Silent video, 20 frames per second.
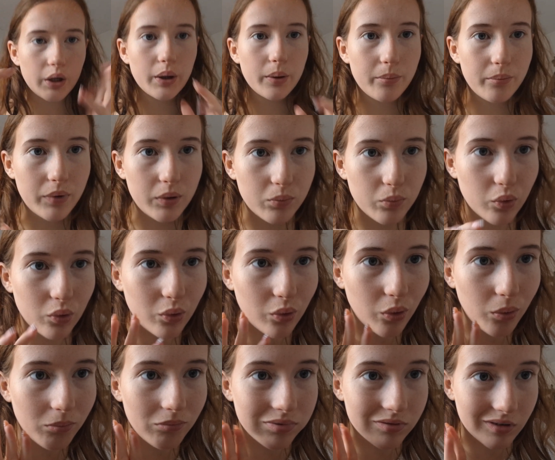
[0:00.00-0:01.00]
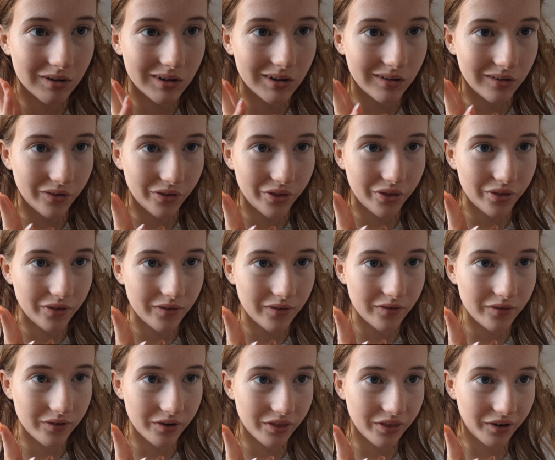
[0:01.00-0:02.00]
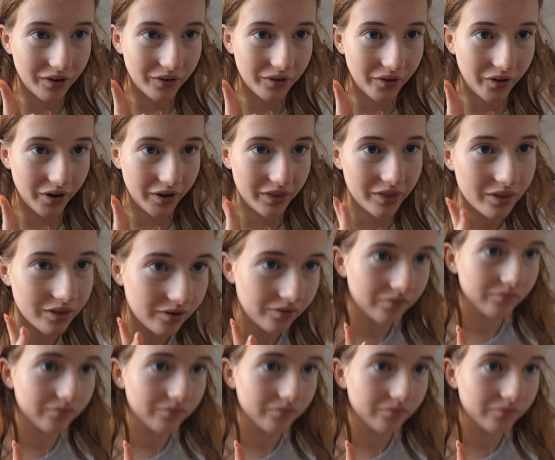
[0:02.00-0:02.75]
a bit more brightness to the eyes.